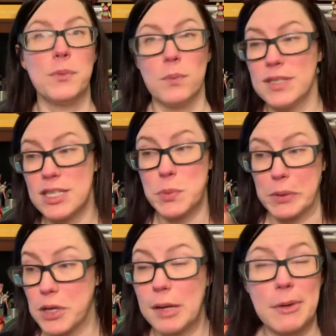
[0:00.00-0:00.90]
Since we were
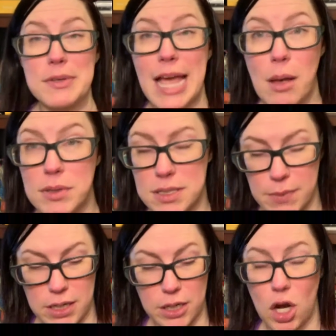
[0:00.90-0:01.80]
talking about towels a
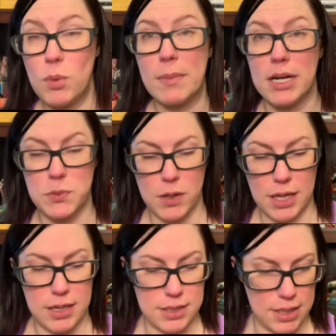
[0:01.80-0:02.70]
minute ago, we might as well get
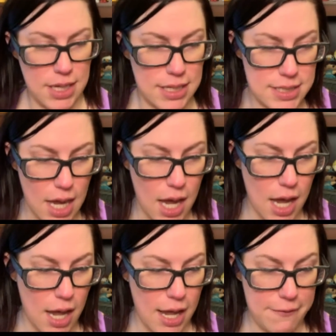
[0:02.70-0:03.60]
into this.
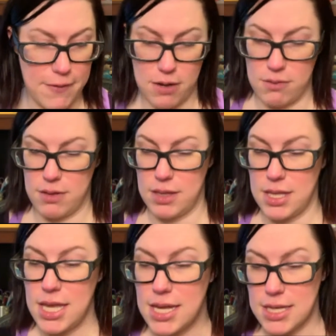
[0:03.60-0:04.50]
I found
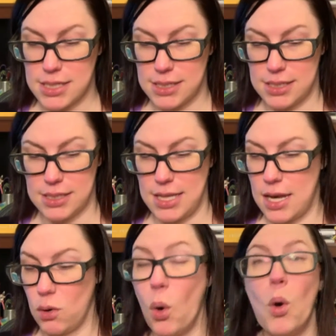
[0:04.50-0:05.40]
this. They had
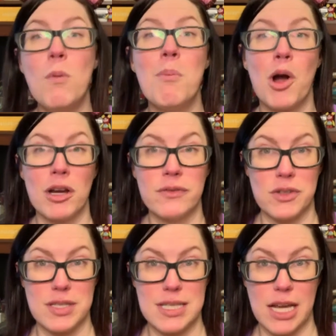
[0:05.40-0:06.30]
a whole Marvel
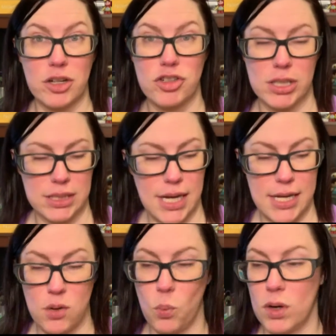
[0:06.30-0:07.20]
section
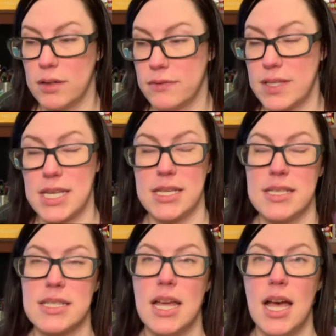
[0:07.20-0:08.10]
in one of
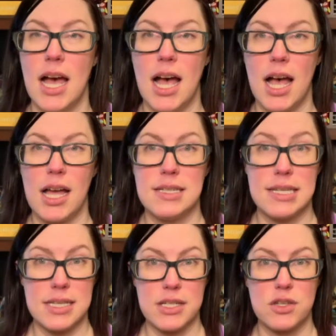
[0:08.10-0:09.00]
these
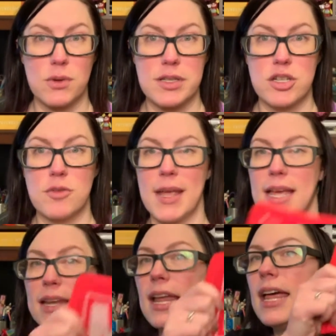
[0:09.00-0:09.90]
Disney stores in
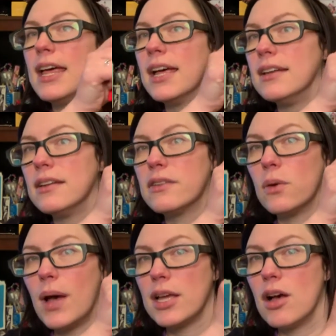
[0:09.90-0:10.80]
Japan. And so
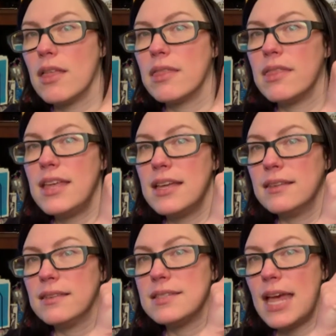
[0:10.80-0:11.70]
I got
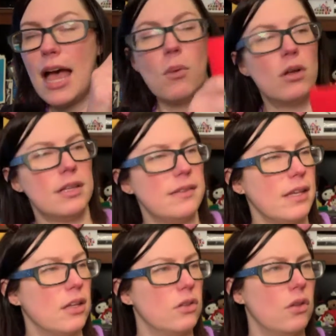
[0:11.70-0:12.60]
this towel. It's
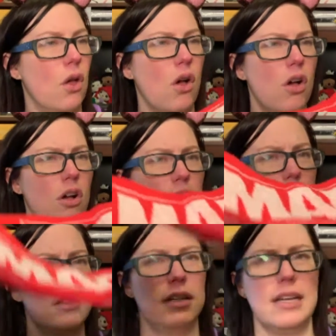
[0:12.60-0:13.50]
like a
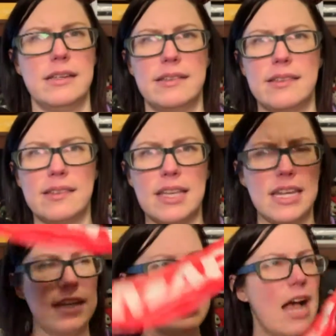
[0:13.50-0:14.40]
long,
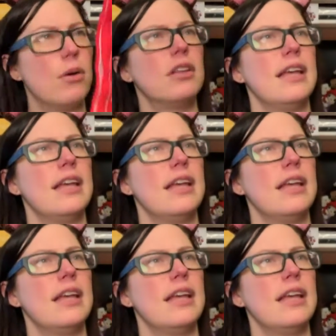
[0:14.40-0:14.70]
skinny towel.